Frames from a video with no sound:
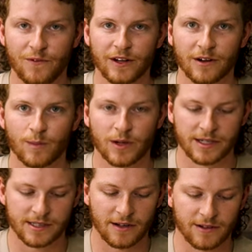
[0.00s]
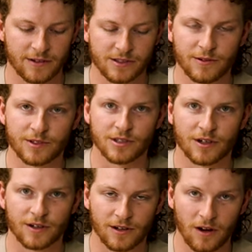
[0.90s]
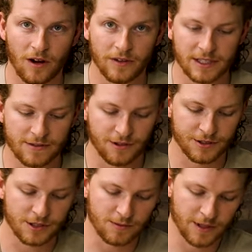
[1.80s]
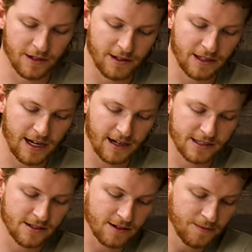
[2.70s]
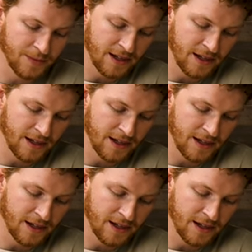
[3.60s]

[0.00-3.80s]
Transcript: fingerprints on there. There's no dirt on these filters when they're in the canister.